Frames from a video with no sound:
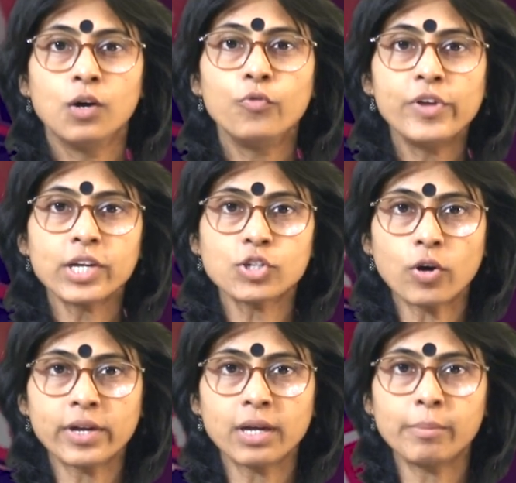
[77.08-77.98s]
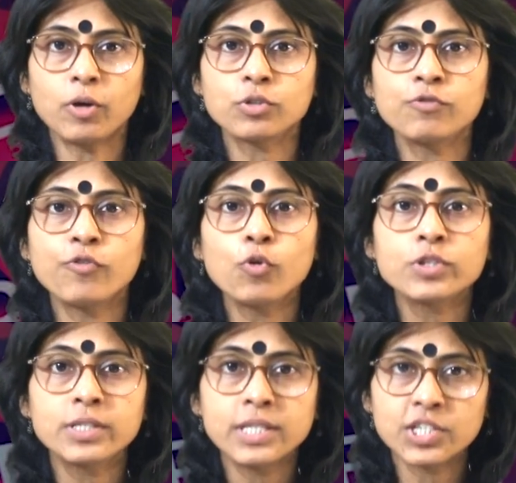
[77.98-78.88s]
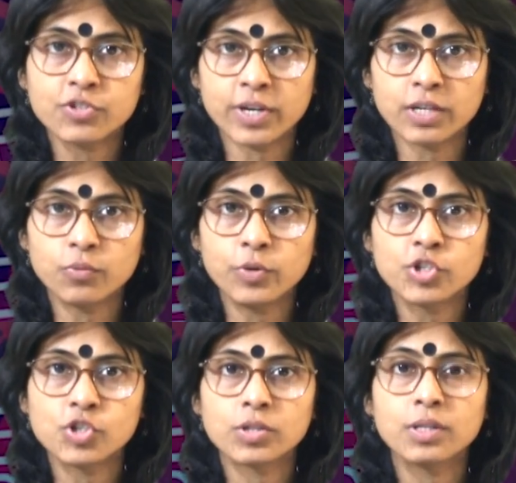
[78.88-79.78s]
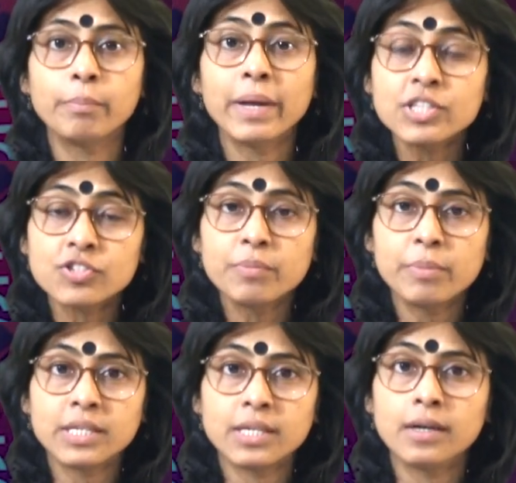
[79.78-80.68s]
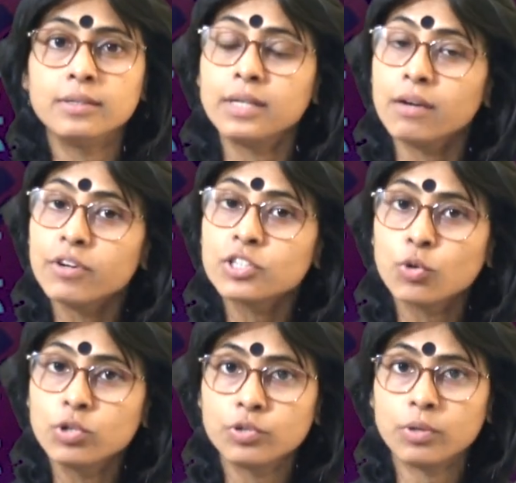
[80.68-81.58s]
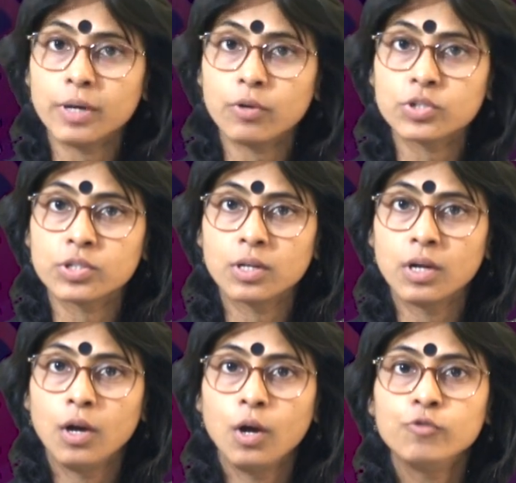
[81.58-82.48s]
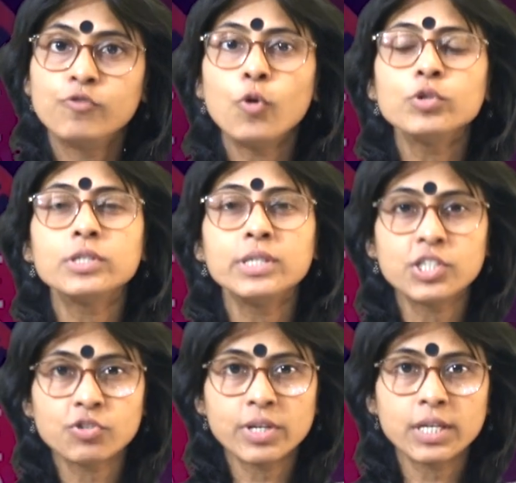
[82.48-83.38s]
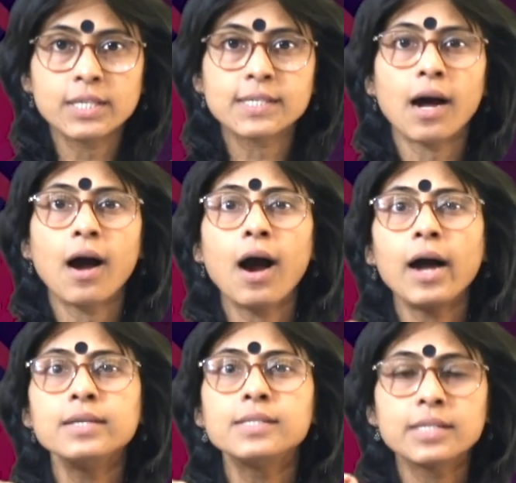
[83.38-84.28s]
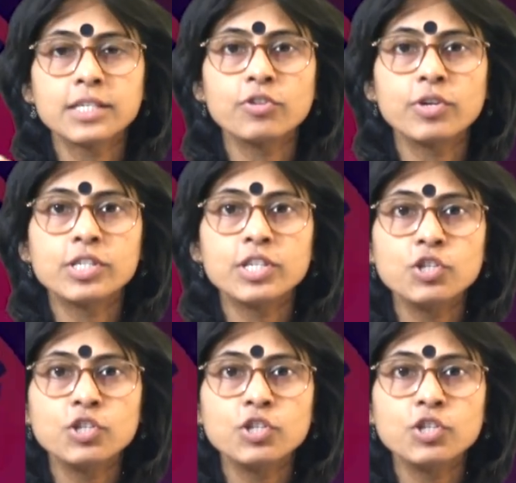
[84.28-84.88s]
We are talking about Fort Detrick, which the mainstream media never told you about. Fort Detrick is a high-security